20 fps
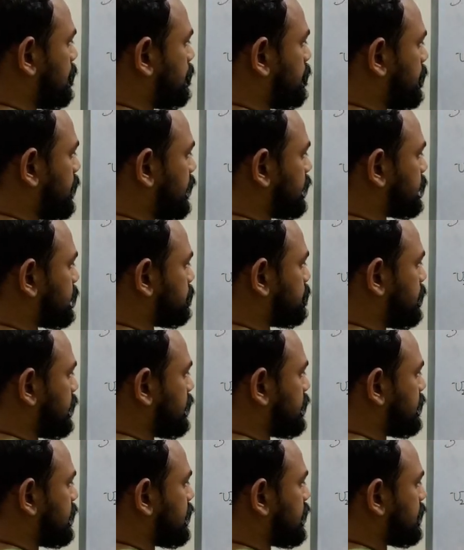plus
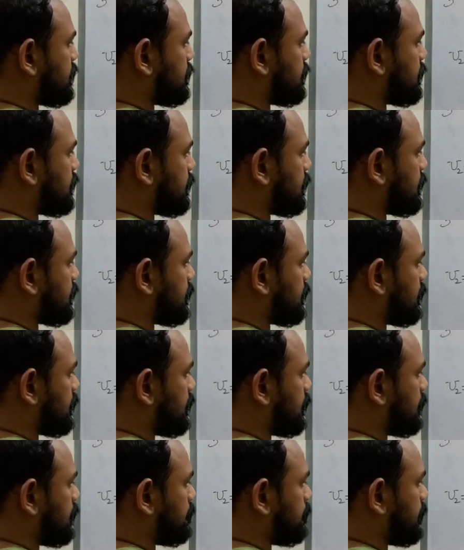bd
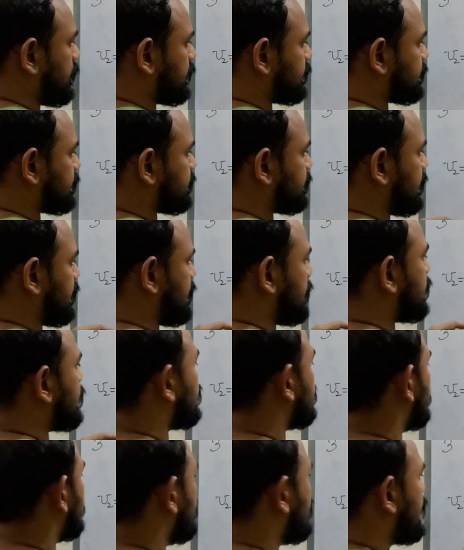plus
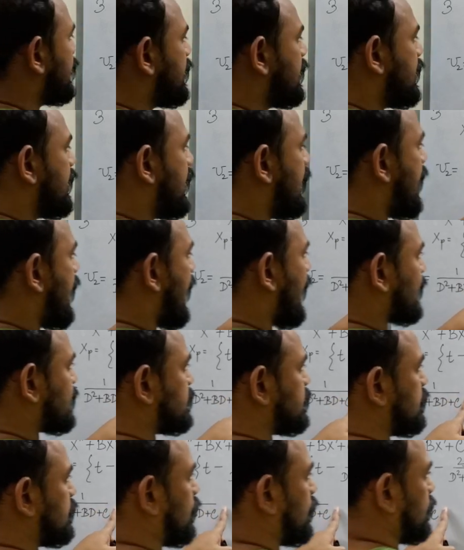c
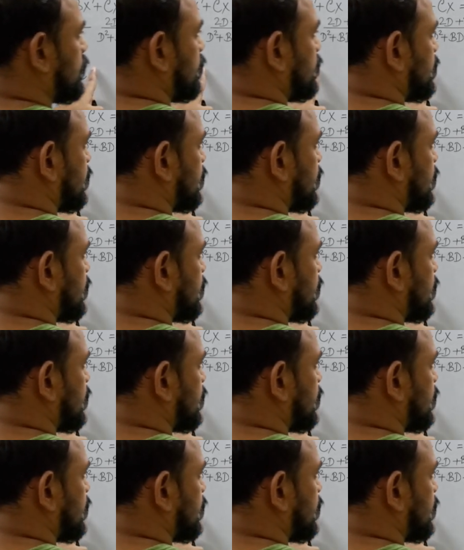acting on